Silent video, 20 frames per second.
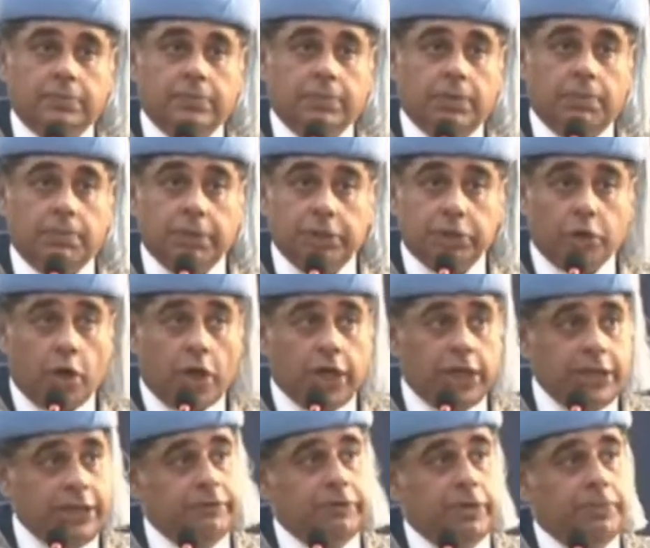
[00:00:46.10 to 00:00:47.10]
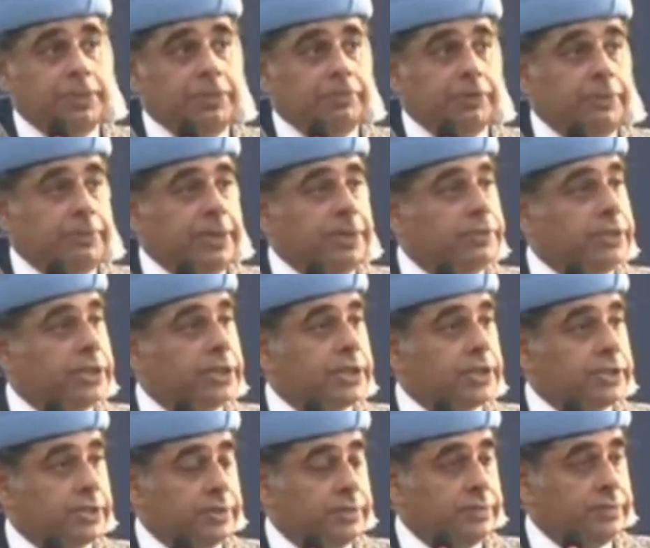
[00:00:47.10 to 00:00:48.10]
Majority will be women
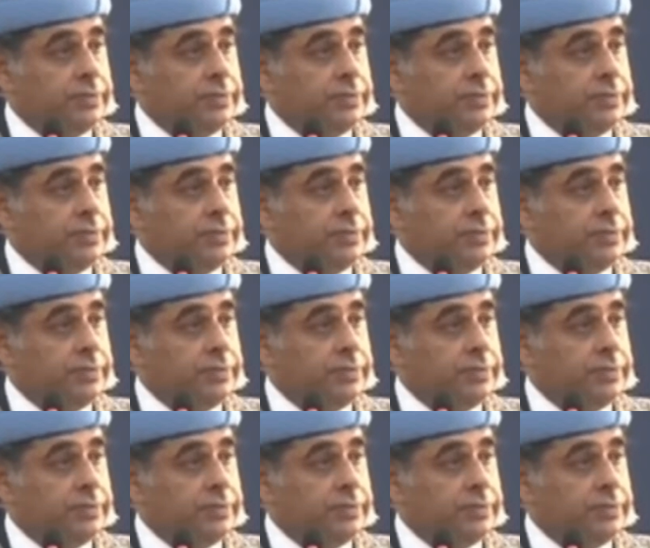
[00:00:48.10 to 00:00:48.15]
workers.